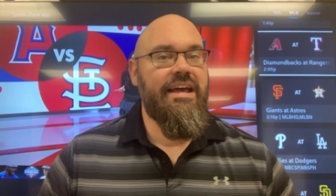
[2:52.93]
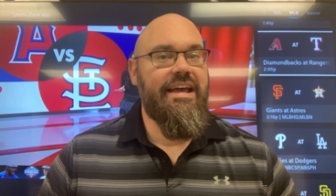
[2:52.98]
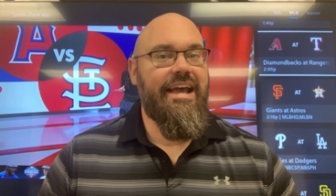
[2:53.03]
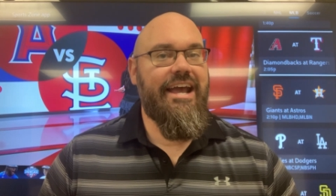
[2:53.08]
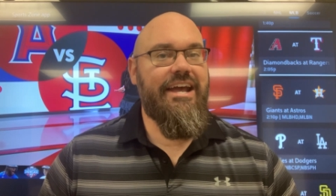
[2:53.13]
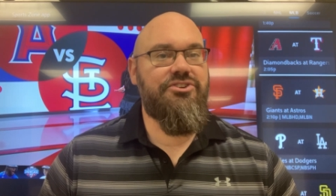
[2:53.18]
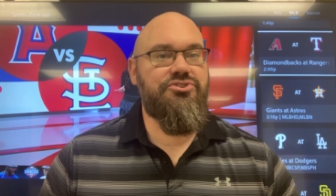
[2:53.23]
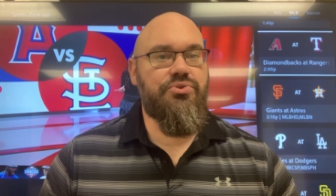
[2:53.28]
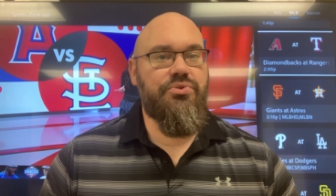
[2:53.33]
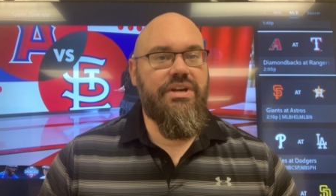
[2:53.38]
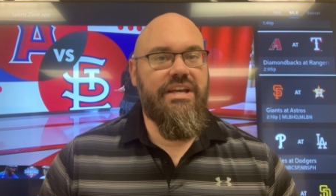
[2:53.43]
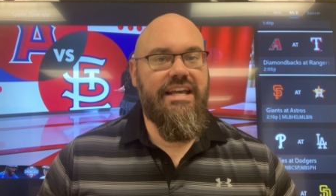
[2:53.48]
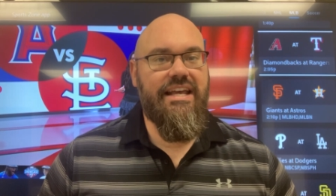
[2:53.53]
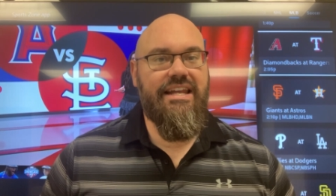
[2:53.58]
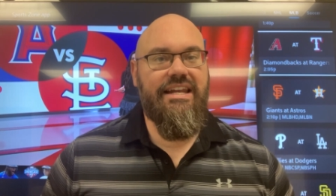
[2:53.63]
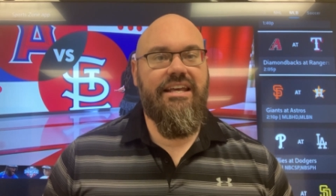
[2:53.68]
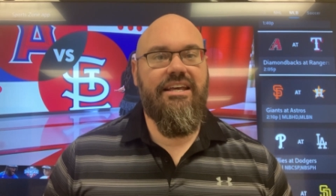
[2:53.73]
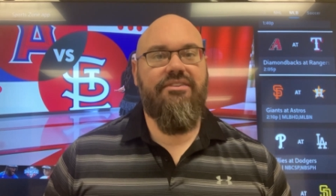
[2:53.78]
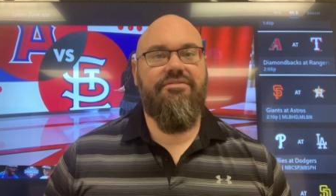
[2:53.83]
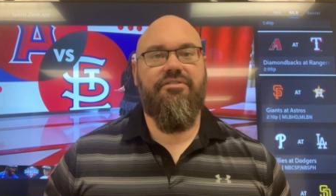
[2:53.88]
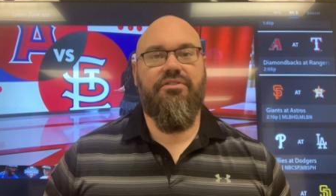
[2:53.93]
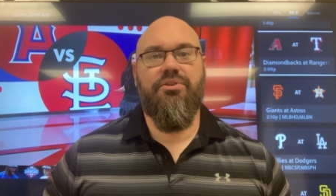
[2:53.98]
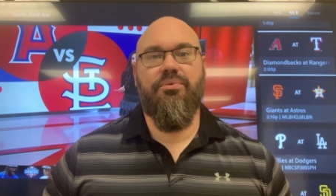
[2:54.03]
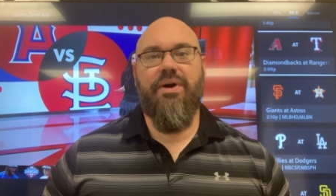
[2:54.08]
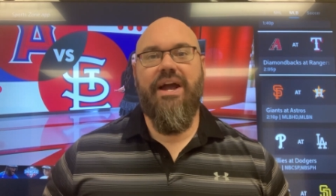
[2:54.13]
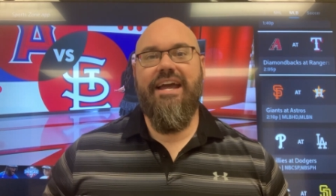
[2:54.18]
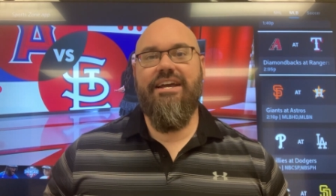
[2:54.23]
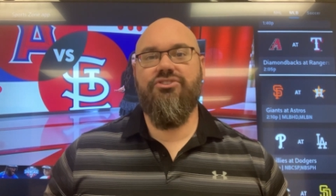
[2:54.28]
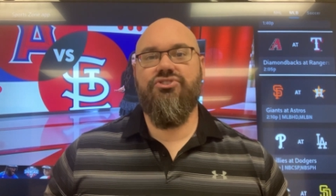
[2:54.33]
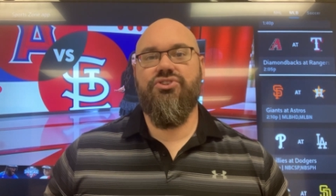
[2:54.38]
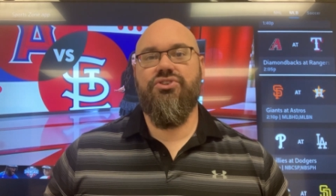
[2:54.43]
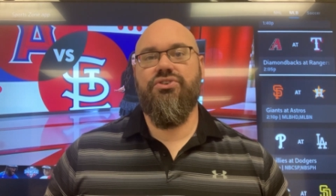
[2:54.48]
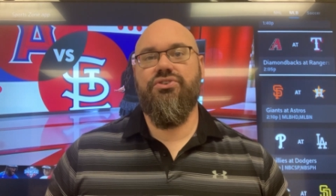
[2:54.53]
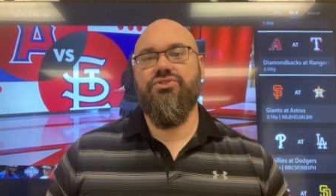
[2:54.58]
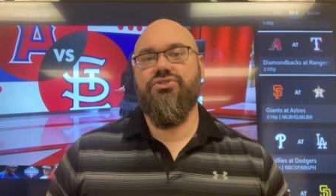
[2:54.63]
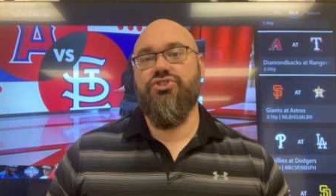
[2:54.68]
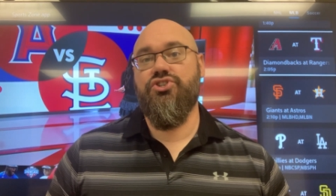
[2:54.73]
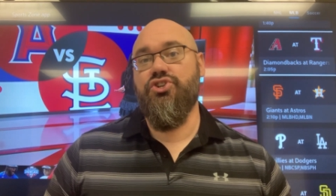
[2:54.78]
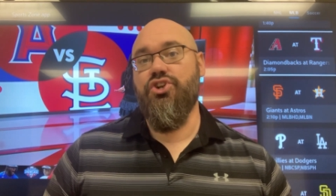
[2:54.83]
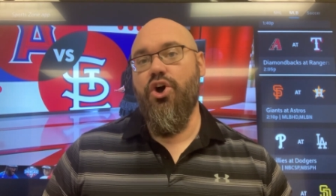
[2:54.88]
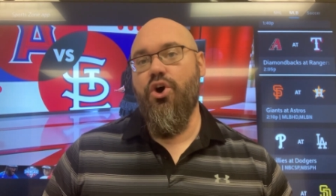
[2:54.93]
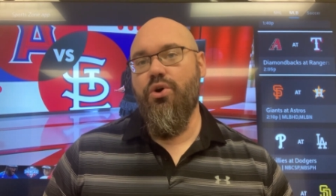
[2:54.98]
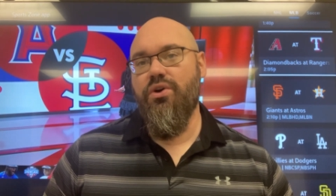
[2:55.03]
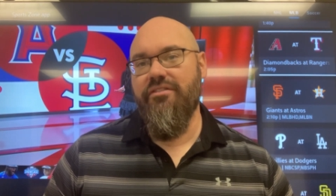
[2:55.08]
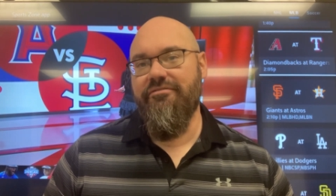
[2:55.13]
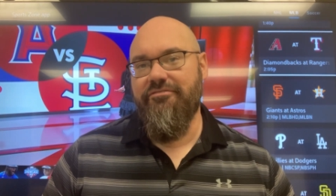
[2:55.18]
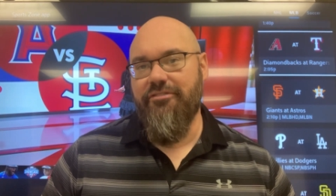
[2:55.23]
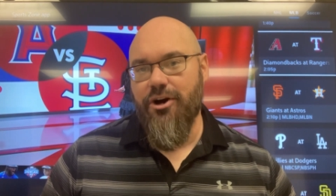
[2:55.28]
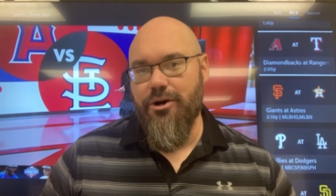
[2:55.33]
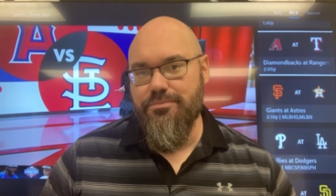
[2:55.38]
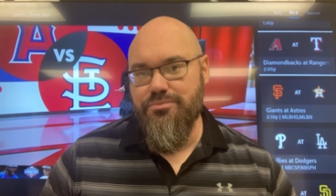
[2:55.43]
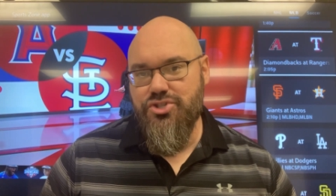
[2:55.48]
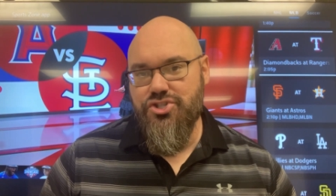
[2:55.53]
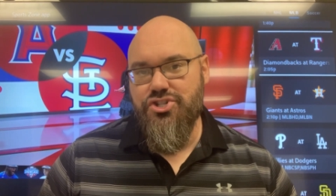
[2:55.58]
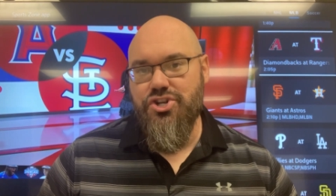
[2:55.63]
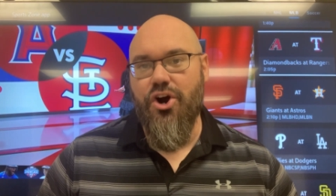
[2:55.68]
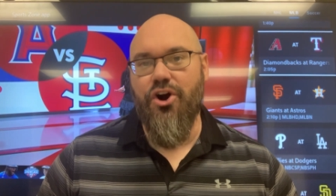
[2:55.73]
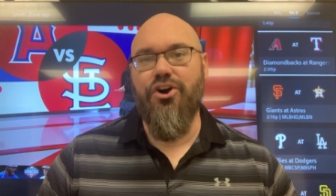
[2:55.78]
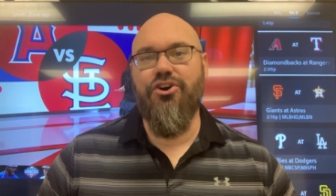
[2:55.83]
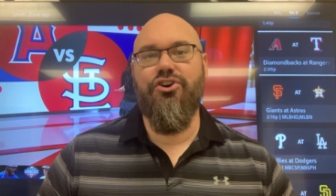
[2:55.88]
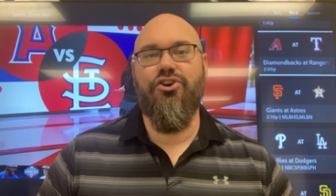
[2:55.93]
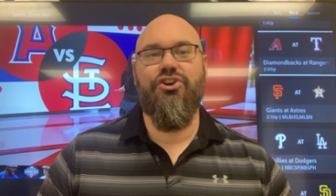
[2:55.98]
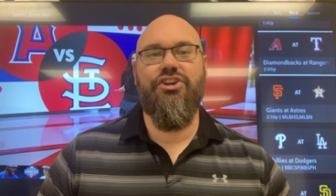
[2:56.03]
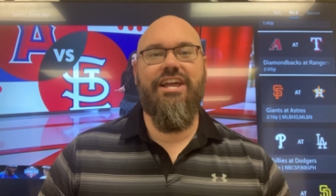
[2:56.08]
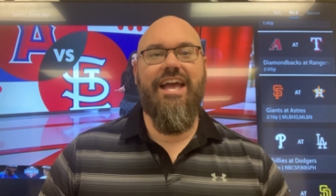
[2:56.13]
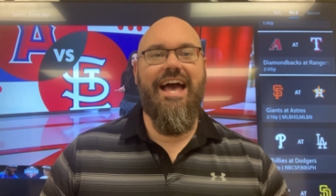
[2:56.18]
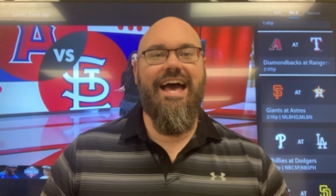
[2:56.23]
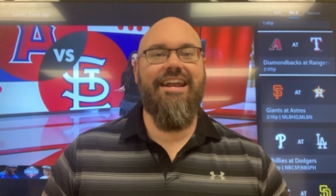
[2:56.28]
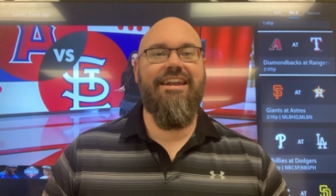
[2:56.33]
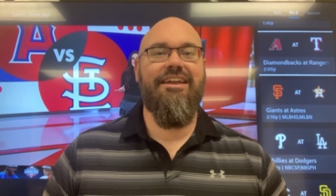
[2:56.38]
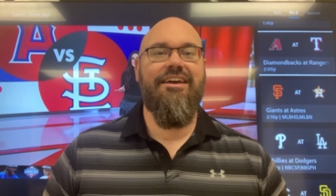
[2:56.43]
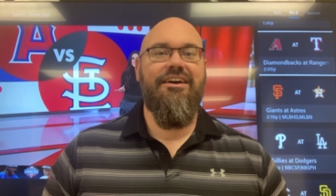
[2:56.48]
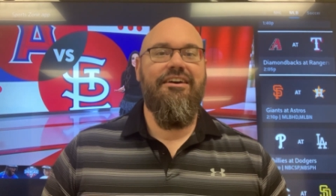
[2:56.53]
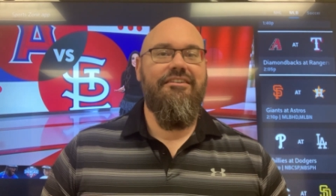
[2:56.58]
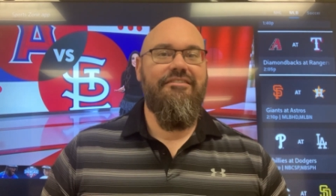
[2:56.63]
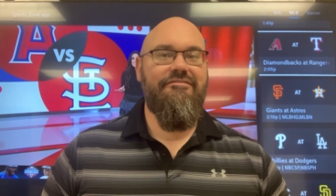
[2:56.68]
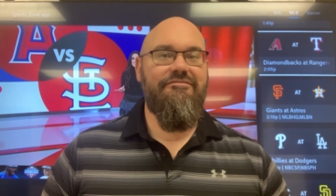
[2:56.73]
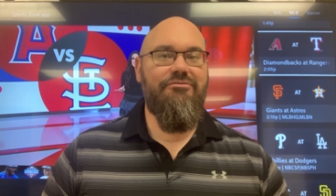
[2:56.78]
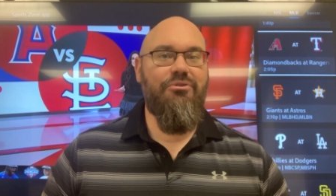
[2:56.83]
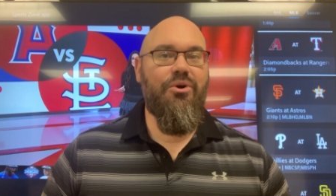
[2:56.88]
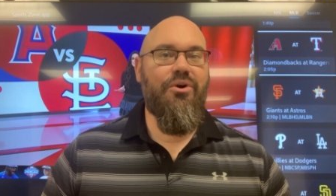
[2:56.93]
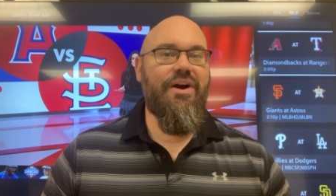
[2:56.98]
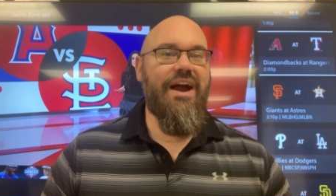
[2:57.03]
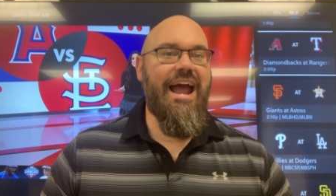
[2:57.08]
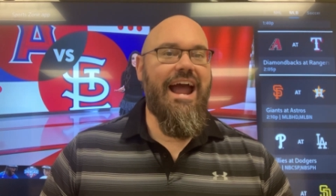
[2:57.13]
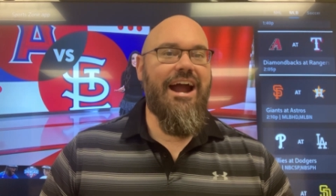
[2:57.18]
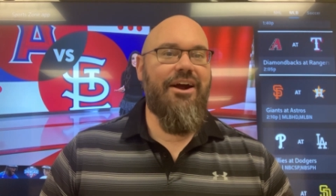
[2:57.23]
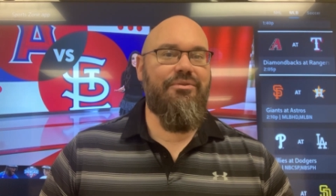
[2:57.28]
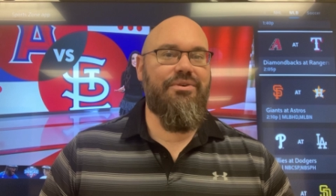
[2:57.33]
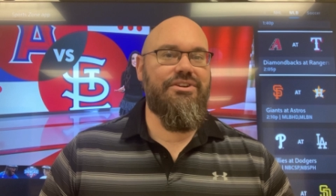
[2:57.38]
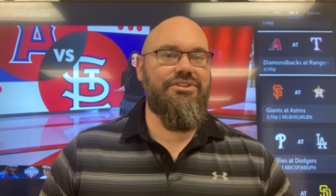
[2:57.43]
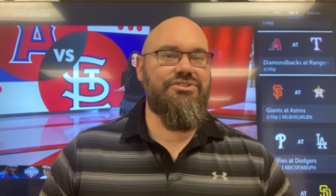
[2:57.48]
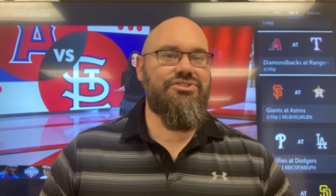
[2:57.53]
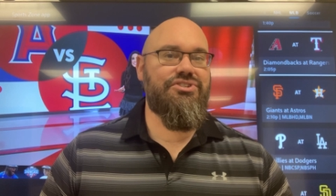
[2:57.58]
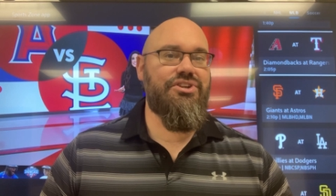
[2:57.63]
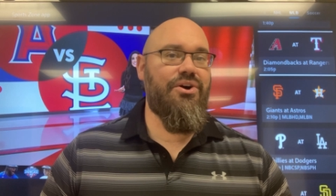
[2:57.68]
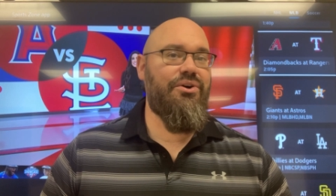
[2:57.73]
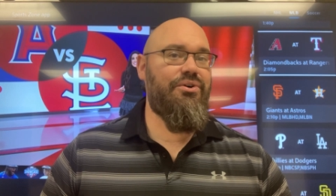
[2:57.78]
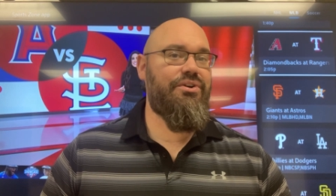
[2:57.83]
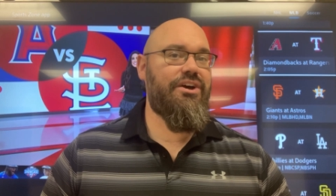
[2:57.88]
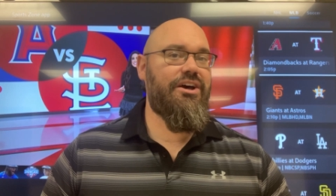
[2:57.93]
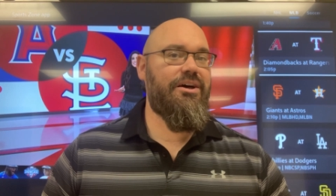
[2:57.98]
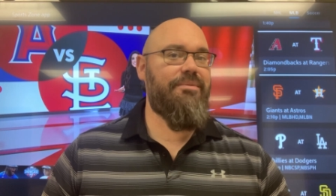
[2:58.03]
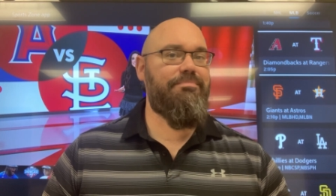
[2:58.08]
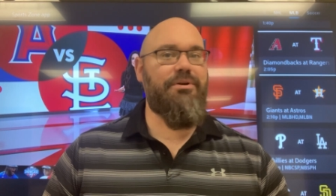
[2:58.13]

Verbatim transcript: Andrew Heaney for the Rangers, no confirmed starter yet for Arizona.